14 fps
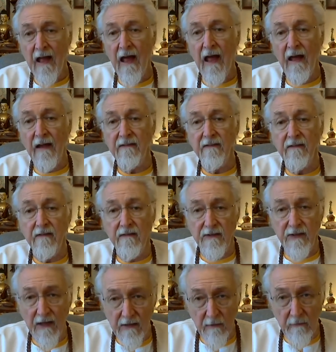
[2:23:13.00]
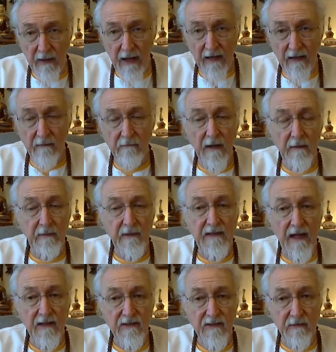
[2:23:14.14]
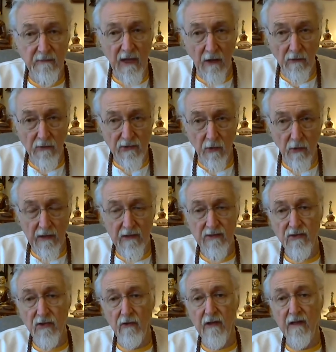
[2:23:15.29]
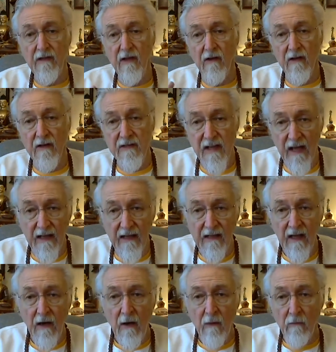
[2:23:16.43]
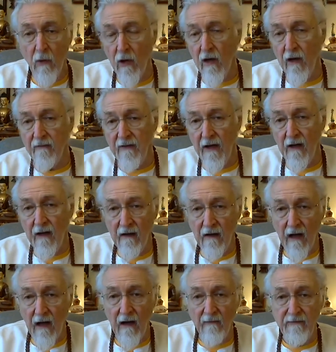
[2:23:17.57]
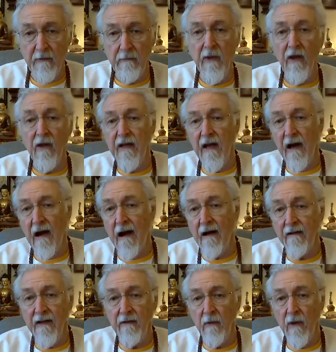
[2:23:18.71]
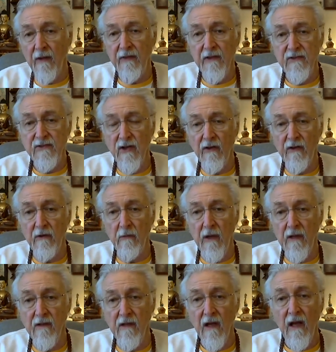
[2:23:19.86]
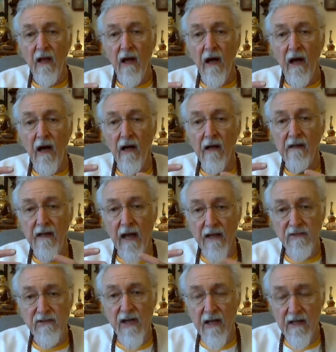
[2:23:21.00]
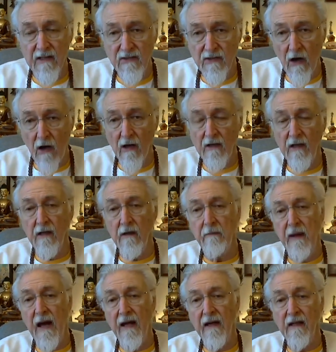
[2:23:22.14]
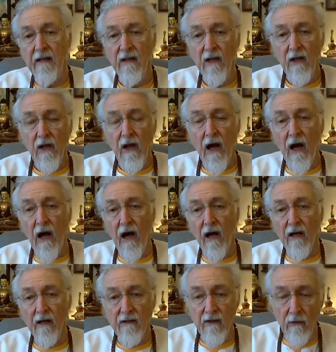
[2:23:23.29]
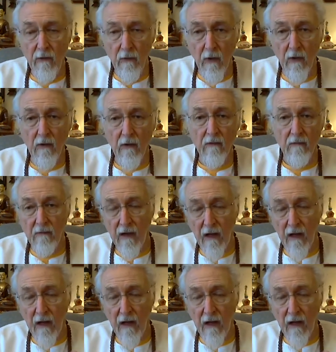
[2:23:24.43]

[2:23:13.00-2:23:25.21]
and think about it. Maybe take some notes on it so that there is a more of a familiarity with it, so that when Geshe is talking about it, you will